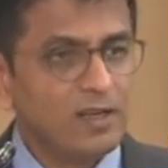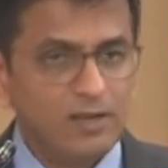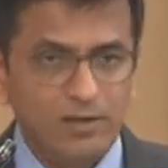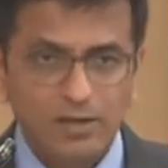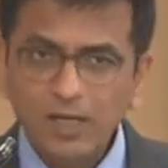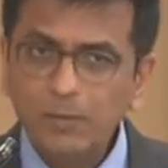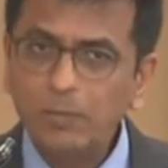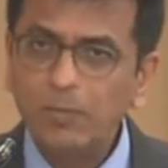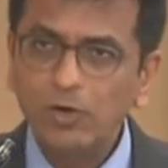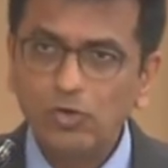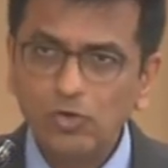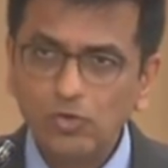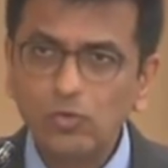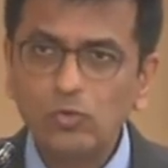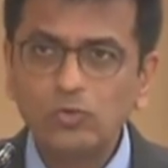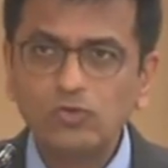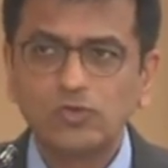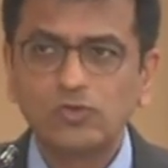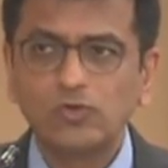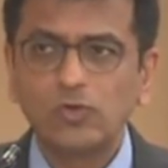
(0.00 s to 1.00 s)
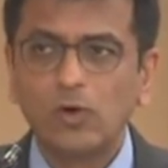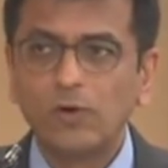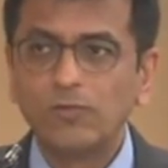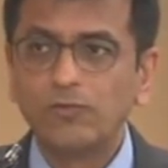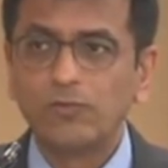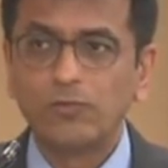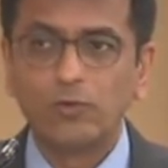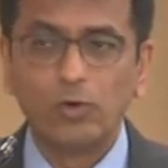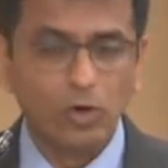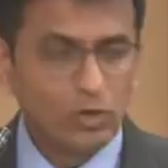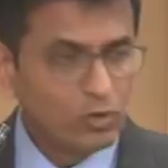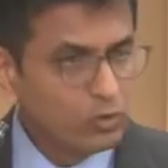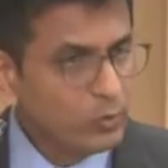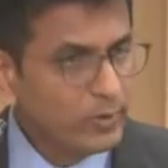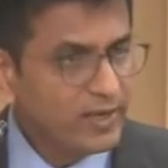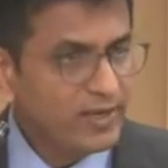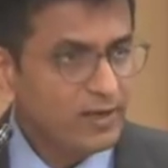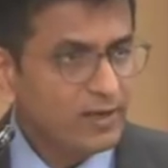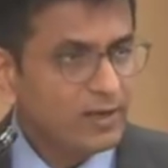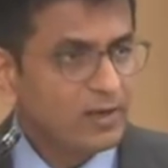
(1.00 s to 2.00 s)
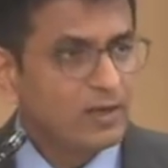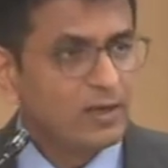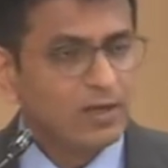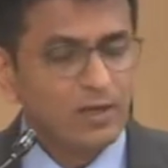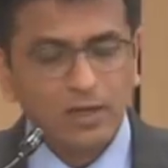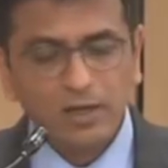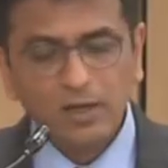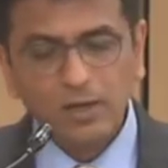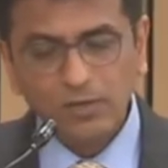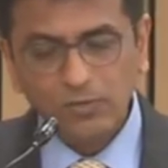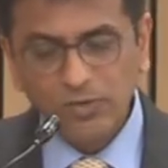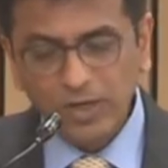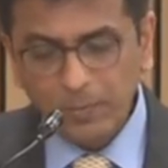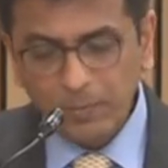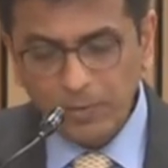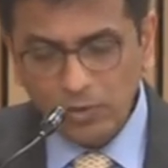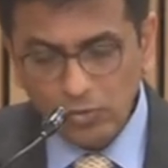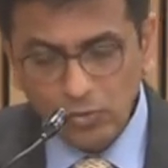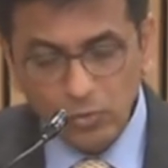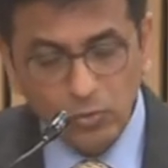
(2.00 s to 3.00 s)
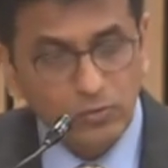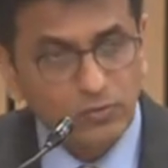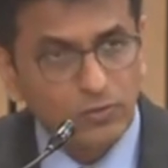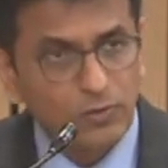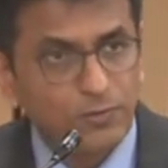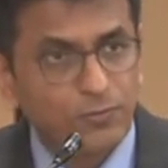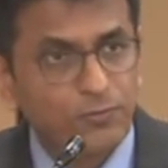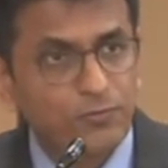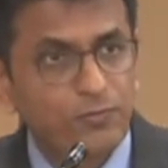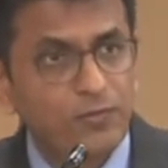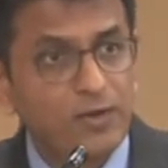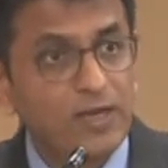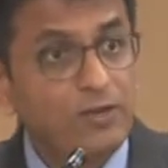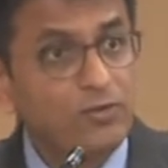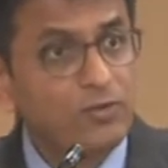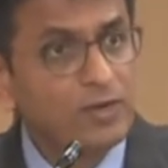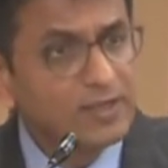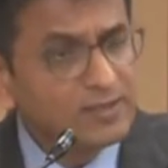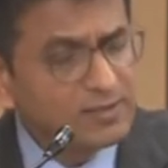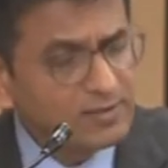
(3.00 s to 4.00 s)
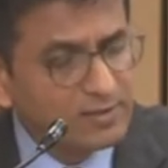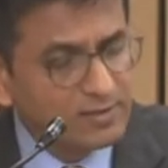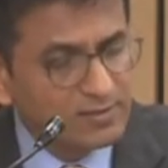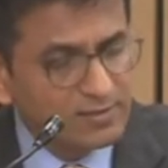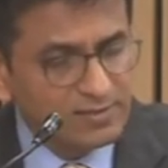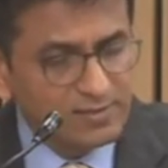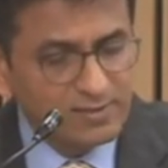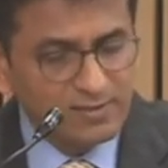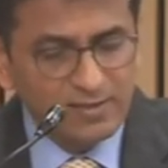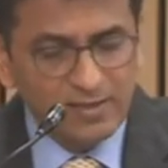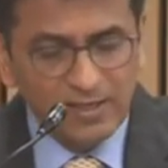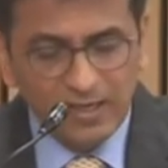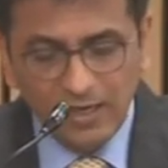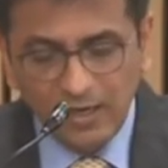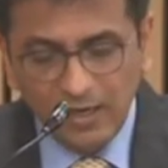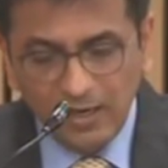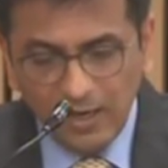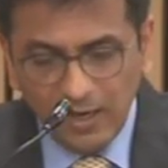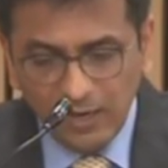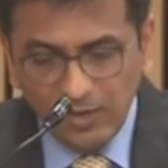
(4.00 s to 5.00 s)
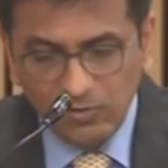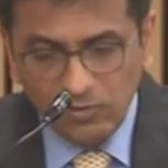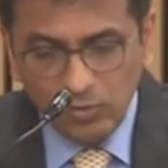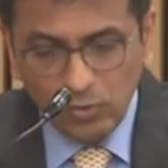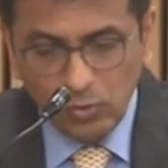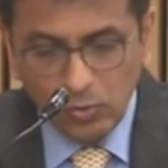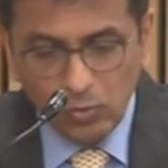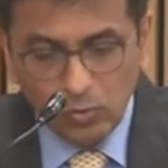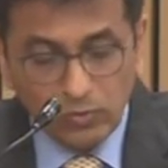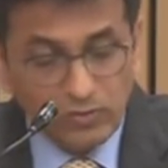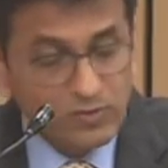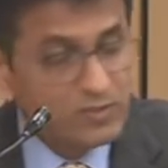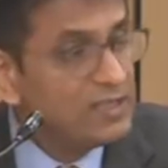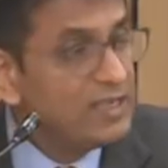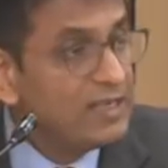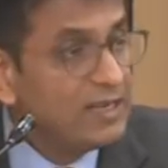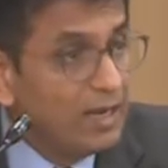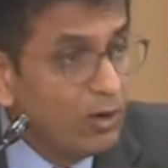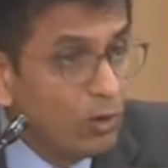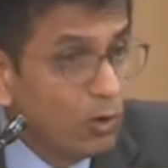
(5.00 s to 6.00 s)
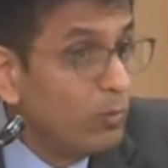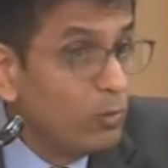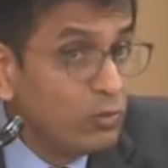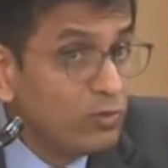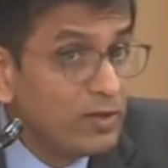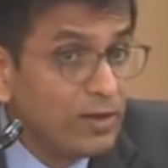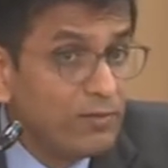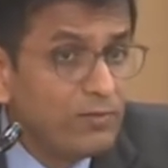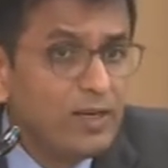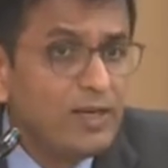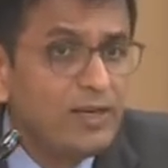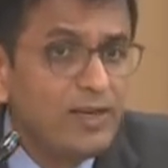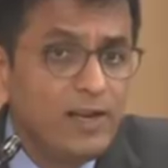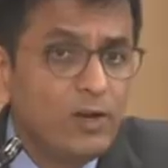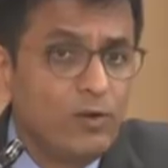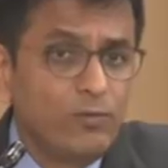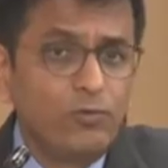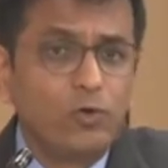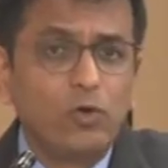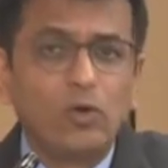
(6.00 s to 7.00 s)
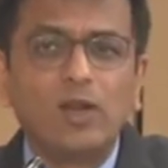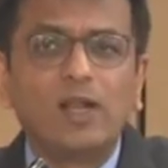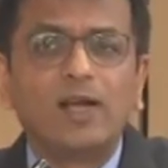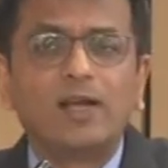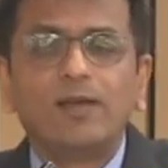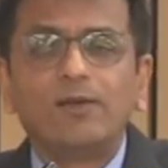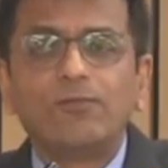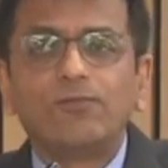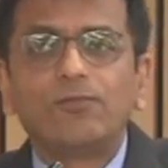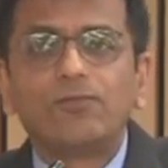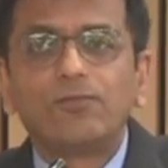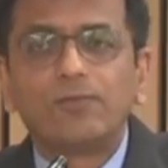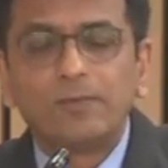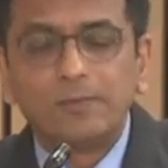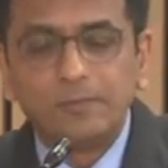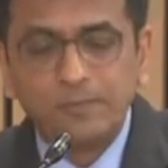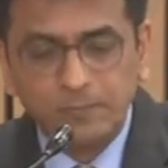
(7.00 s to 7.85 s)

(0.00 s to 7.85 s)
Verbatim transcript: deep issues of wrongdoing, deep issues of injustice, as you see almost every day of your life.